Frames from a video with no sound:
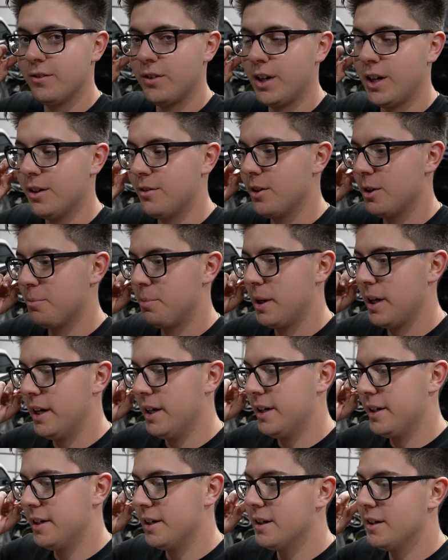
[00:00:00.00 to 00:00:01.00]
very
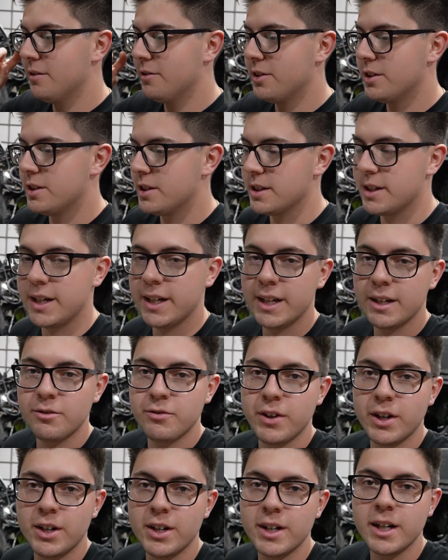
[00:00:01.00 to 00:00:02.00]
repetitive. This is getting
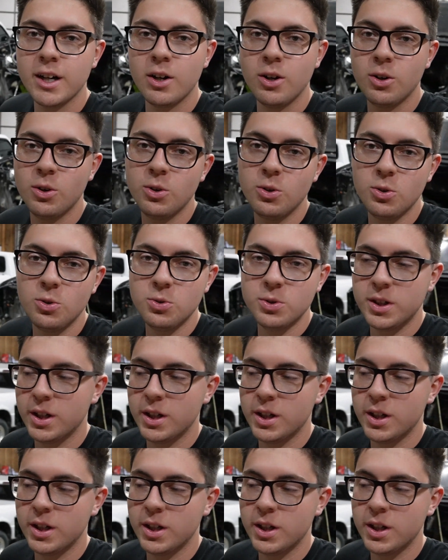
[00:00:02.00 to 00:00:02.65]
very old.